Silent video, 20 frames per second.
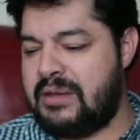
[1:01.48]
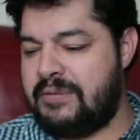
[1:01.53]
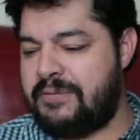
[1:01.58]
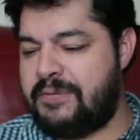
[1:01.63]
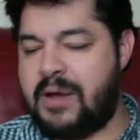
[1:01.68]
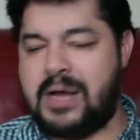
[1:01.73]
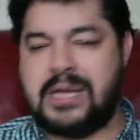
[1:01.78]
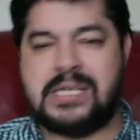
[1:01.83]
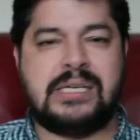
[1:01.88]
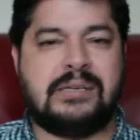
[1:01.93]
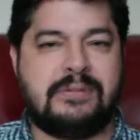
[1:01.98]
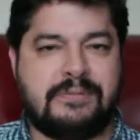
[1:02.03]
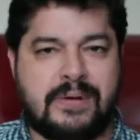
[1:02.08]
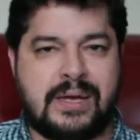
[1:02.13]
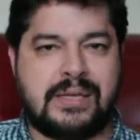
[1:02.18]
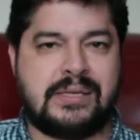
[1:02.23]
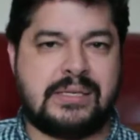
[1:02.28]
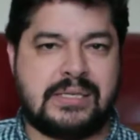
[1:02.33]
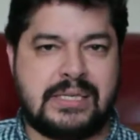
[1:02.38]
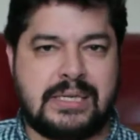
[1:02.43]
Fighting
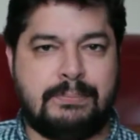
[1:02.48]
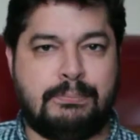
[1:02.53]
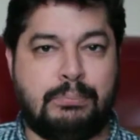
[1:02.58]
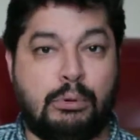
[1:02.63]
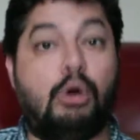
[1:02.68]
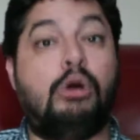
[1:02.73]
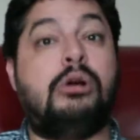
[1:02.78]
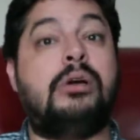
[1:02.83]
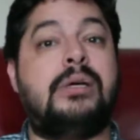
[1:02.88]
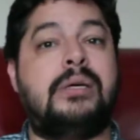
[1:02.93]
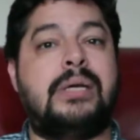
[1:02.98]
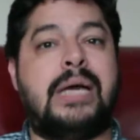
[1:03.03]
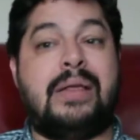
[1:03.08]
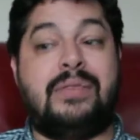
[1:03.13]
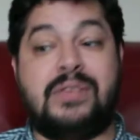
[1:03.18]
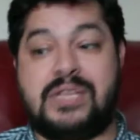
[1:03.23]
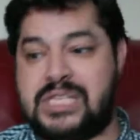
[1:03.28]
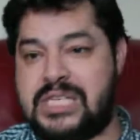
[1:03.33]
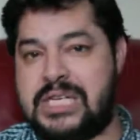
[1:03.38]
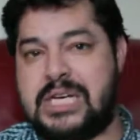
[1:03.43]
Fantasy book and
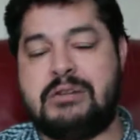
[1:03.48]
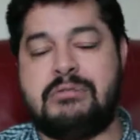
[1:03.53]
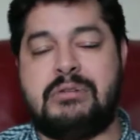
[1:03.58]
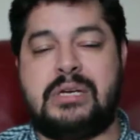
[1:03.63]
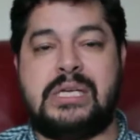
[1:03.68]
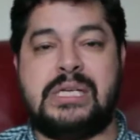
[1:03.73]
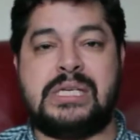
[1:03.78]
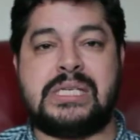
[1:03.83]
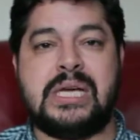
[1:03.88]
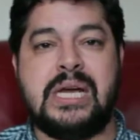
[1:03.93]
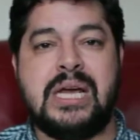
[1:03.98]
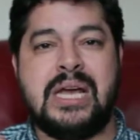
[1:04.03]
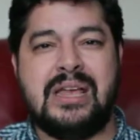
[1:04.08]
the series.